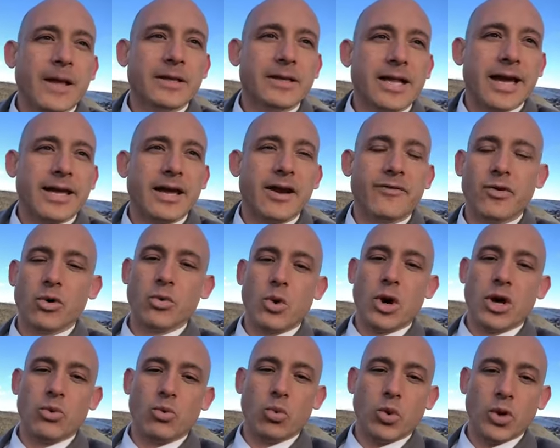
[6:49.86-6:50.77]
like
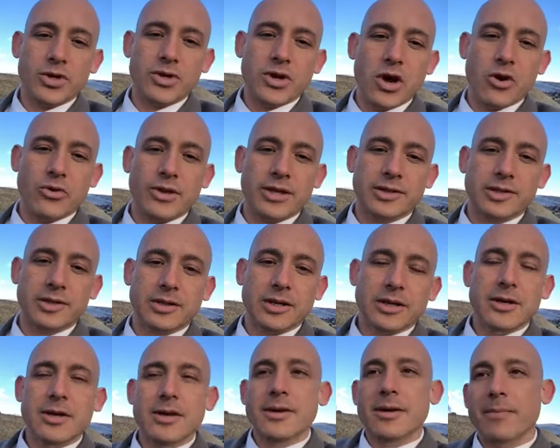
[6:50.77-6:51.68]
everyone would know this,
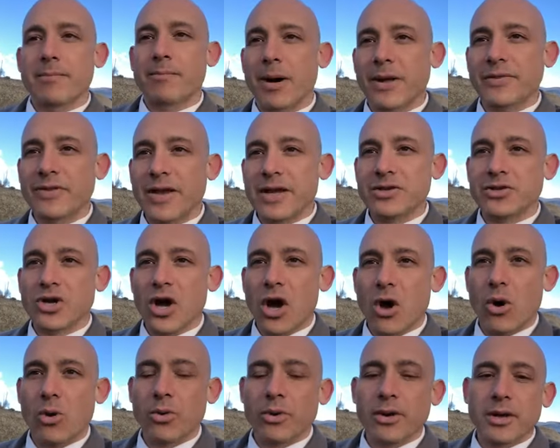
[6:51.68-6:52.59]
but they
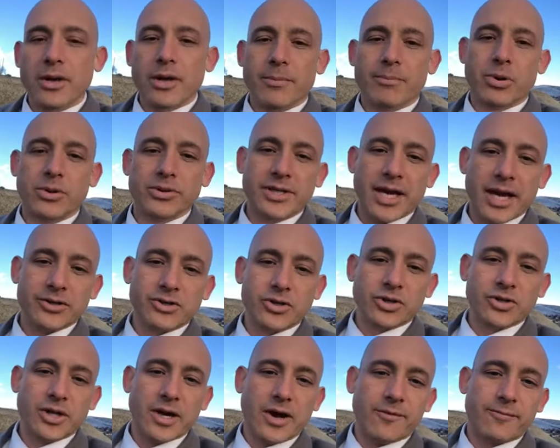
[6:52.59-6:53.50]
don't. Protect
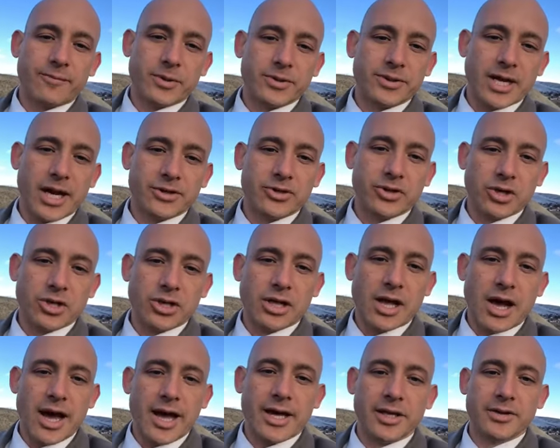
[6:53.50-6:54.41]
yourself, protect your
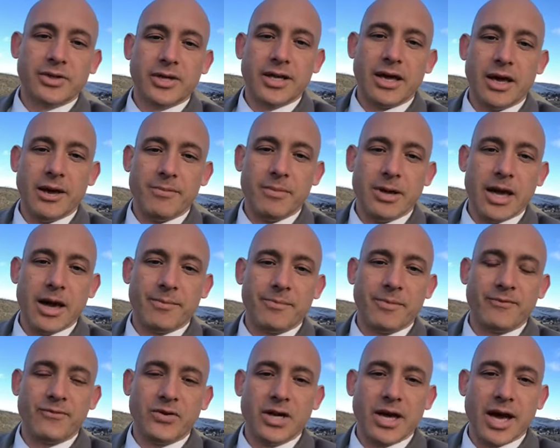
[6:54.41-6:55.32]
clients. Hit me
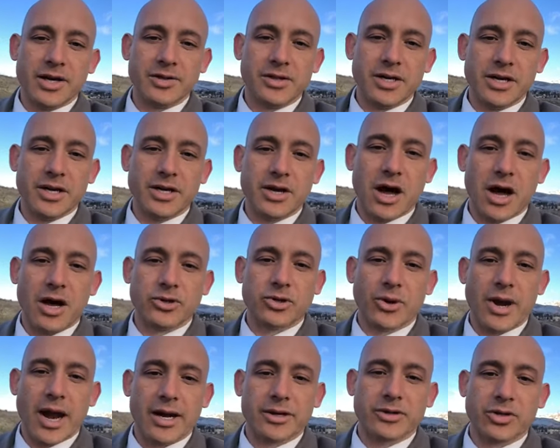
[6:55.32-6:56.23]
up if you guys need
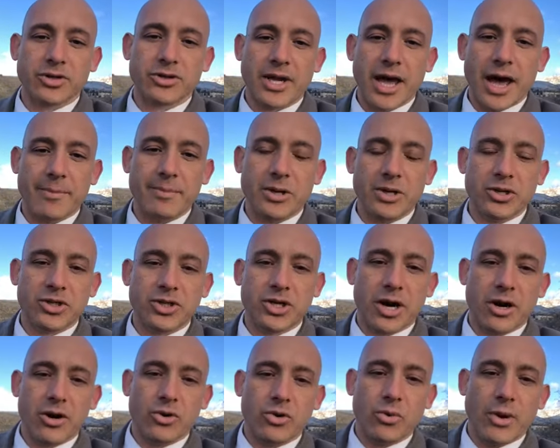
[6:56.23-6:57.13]
contractors. Happy to
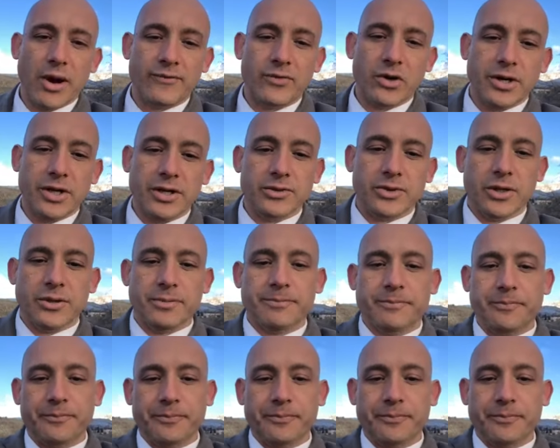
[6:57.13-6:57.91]
share whoever needs it.